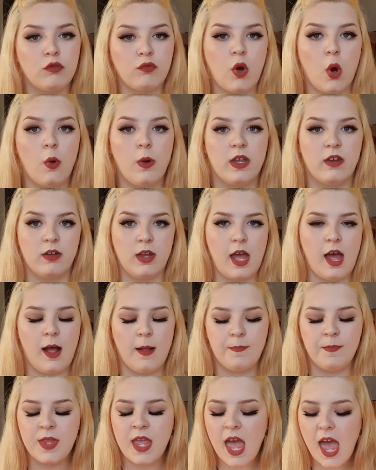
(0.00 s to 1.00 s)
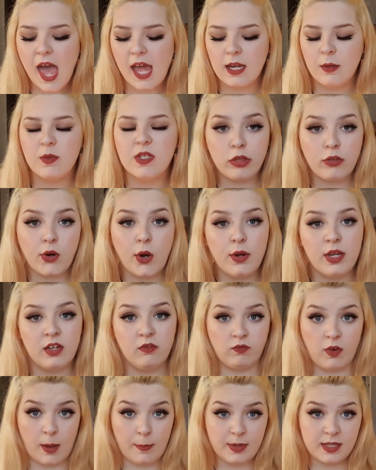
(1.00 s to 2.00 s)
And he was
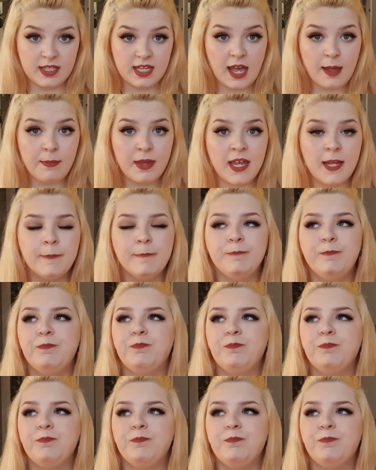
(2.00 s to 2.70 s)
throwing rubbers at me.